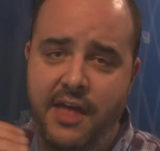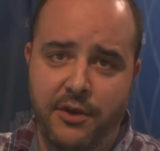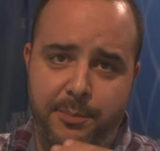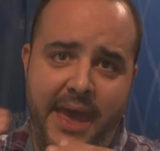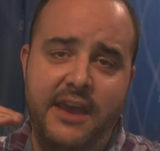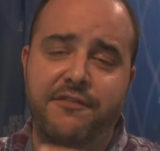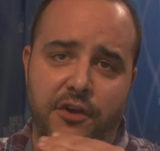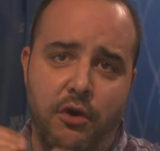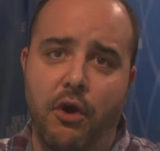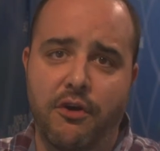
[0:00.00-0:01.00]
and they're paying
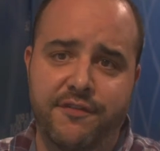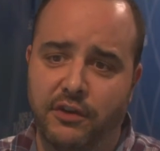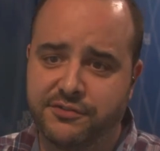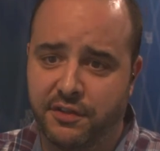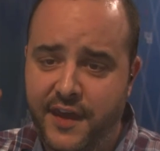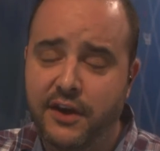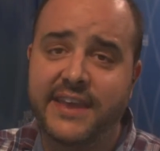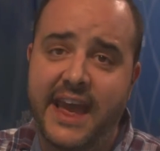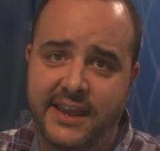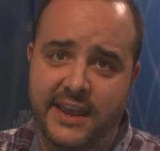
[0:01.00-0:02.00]
for your order flow, so they're
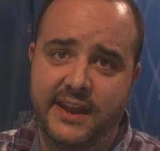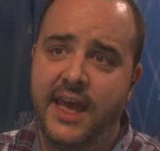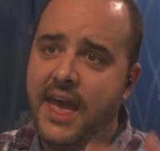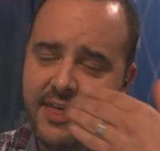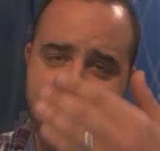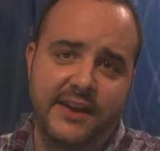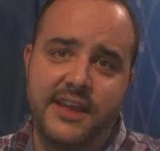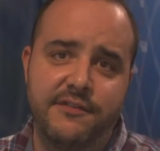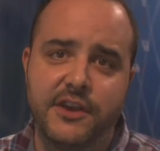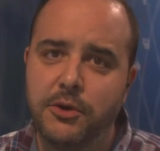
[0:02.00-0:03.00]
getting it and then
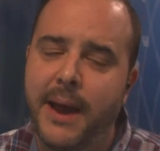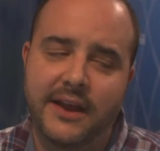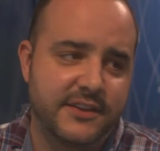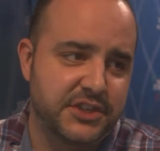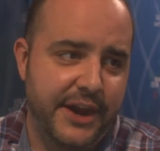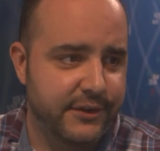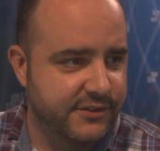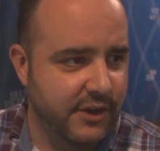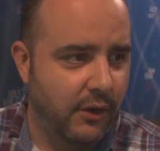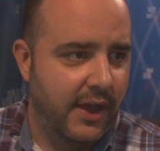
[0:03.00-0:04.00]
giving you back the shares.
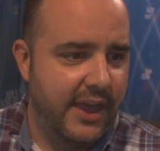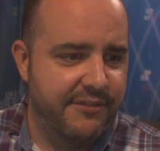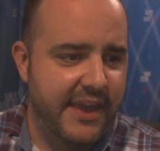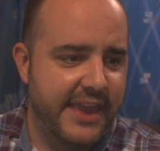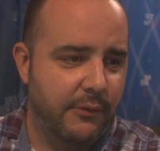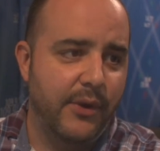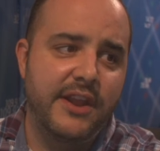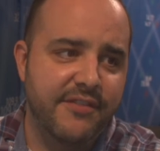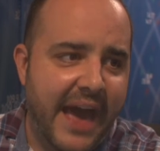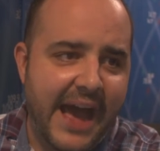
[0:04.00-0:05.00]
So if they get rid
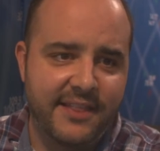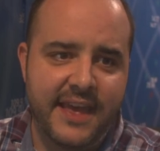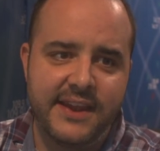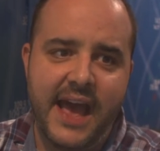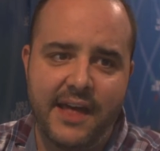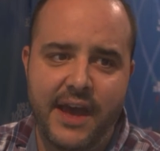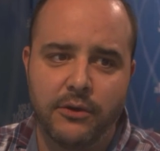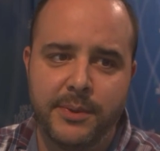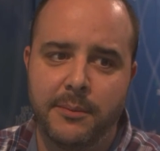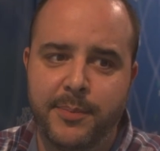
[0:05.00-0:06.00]
of that, then yeah, that
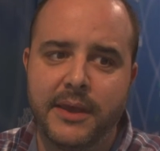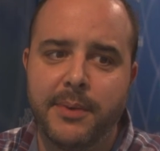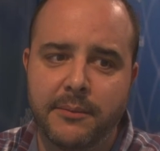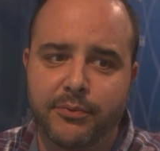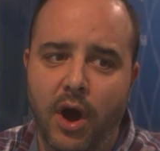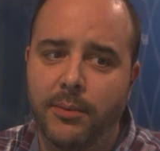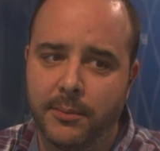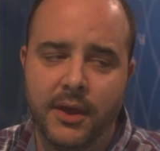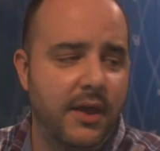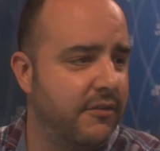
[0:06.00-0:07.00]
would be a big, big
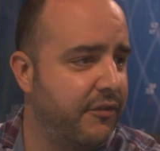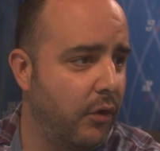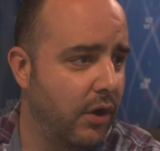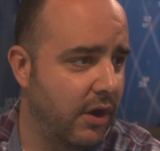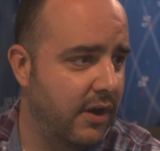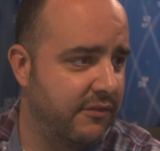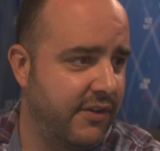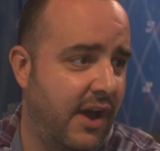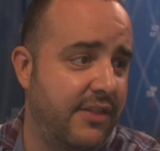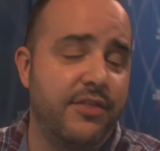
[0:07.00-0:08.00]
problem for
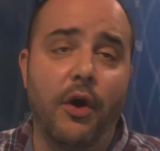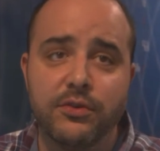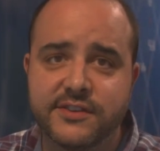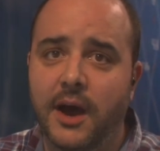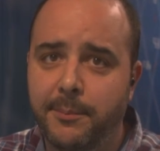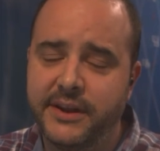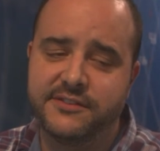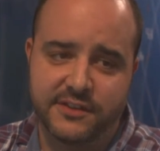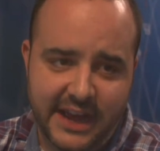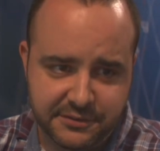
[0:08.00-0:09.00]
those
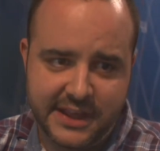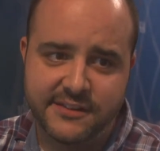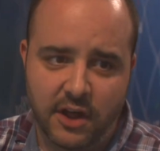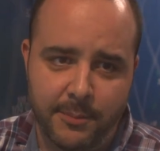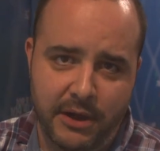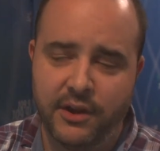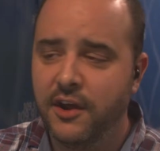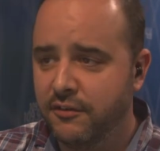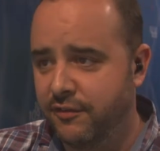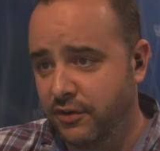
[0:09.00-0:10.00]
companies. So that's what that's all about.
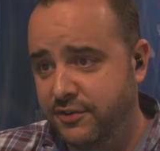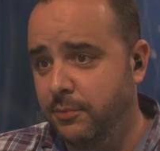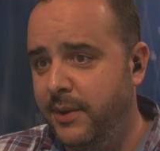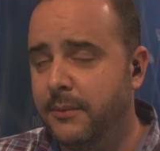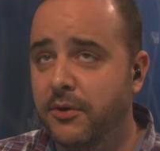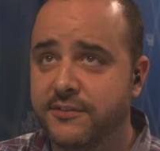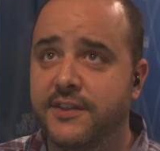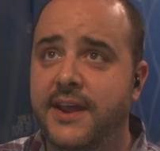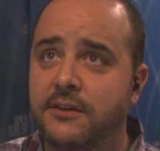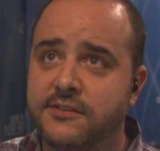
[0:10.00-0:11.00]
Virtu, big move to
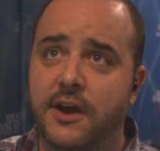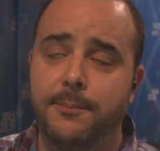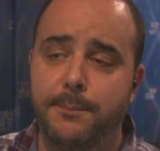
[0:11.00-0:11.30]
the downside.